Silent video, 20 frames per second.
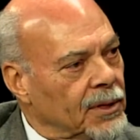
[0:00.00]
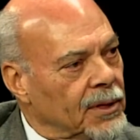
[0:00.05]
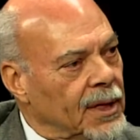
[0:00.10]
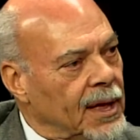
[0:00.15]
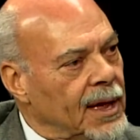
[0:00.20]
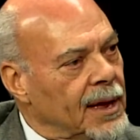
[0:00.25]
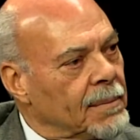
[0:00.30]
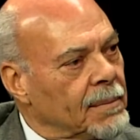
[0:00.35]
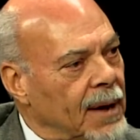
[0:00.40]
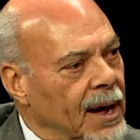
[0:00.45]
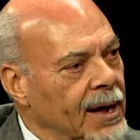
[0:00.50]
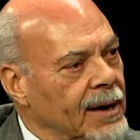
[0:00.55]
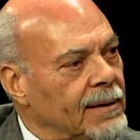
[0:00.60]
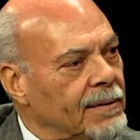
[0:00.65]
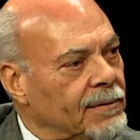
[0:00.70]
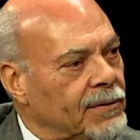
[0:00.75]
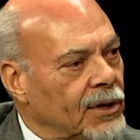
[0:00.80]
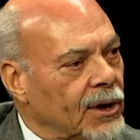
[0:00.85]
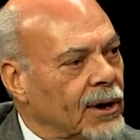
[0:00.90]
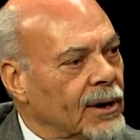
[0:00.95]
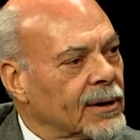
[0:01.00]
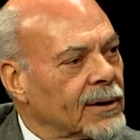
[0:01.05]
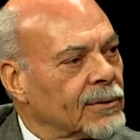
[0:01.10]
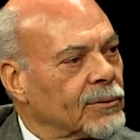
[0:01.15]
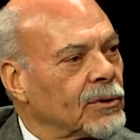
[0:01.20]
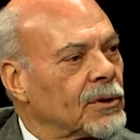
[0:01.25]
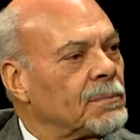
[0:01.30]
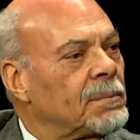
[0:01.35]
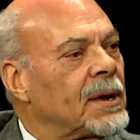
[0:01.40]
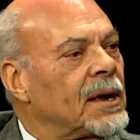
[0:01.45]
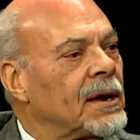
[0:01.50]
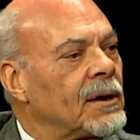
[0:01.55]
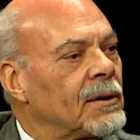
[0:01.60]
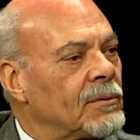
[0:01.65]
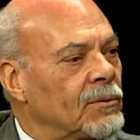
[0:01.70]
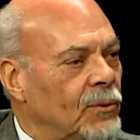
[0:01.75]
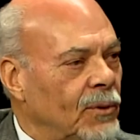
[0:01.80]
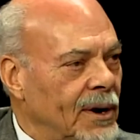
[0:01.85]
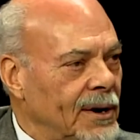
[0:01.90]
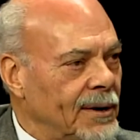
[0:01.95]
they might have thought would be
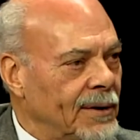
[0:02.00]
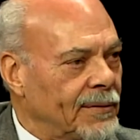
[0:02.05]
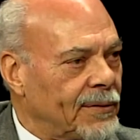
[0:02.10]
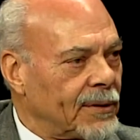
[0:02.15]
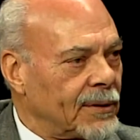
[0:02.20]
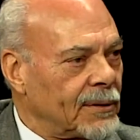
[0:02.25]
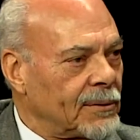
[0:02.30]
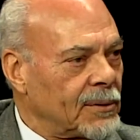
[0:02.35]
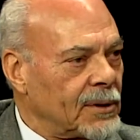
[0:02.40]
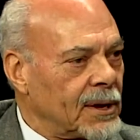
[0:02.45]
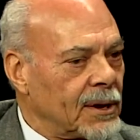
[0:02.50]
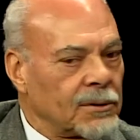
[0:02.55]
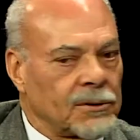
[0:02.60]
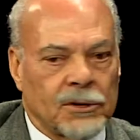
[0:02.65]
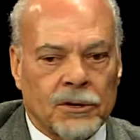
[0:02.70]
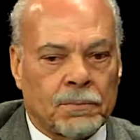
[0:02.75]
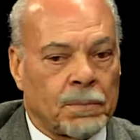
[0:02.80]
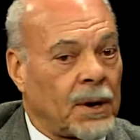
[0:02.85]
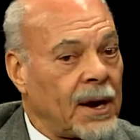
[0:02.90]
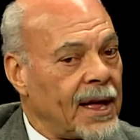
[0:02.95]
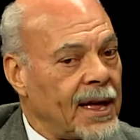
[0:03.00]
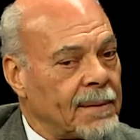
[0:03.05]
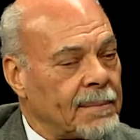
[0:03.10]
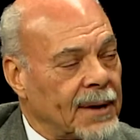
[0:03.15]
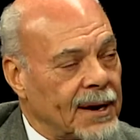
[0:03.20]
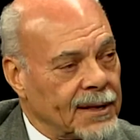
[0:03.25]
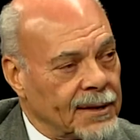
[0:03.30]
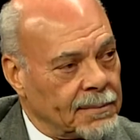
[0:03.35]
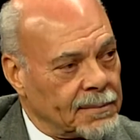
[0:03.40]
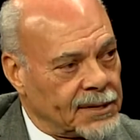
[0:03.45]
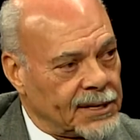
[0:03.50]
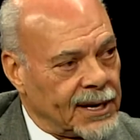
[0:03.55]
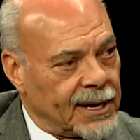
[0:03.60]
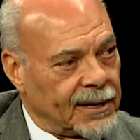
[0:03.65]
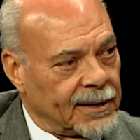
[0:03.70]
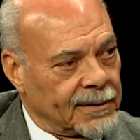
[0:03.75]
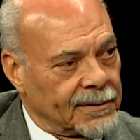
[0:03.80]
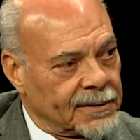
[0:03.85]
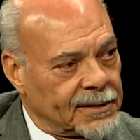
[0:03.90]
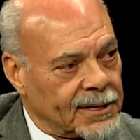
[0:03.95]
wonderful when they're just playing by
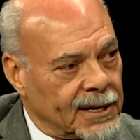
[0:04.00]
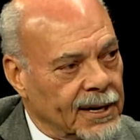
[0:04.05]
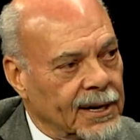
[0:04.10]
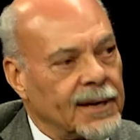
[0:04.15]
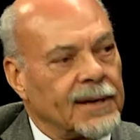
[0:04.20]
themselves,